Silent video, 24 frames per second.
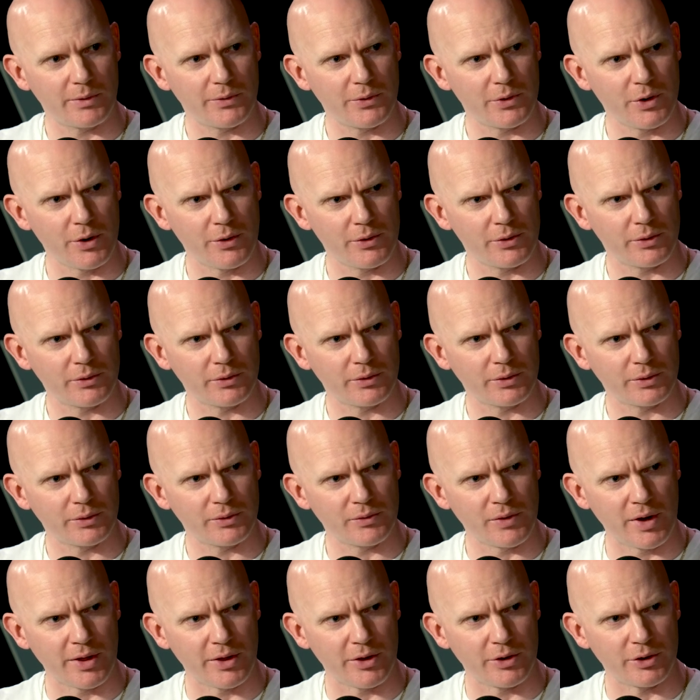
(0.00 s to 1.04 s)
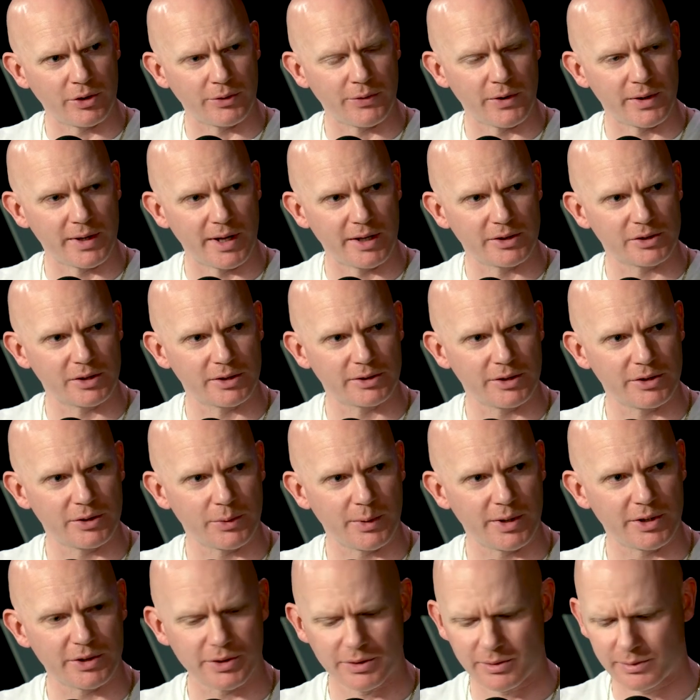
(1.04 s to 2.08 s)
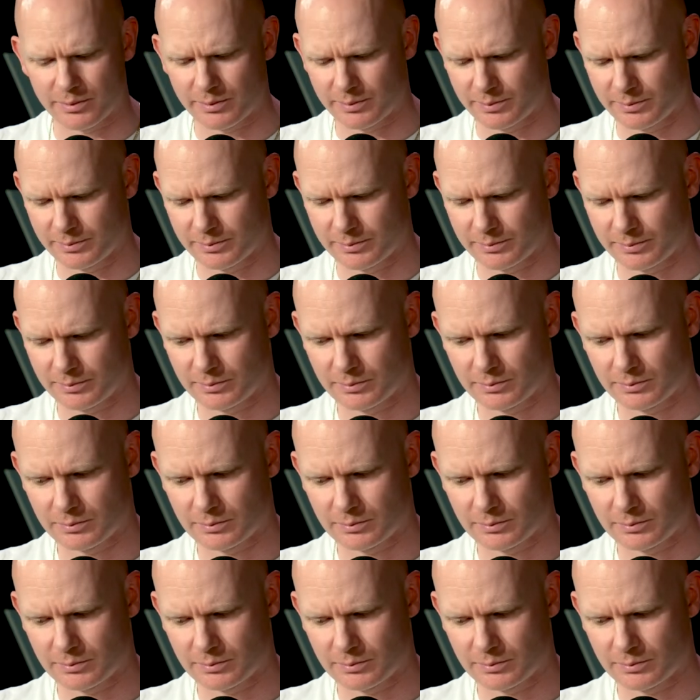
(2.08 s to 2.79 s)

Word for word: oh, your, absolutely rather than your financial yeah, situation? Yeah, and, and I'm I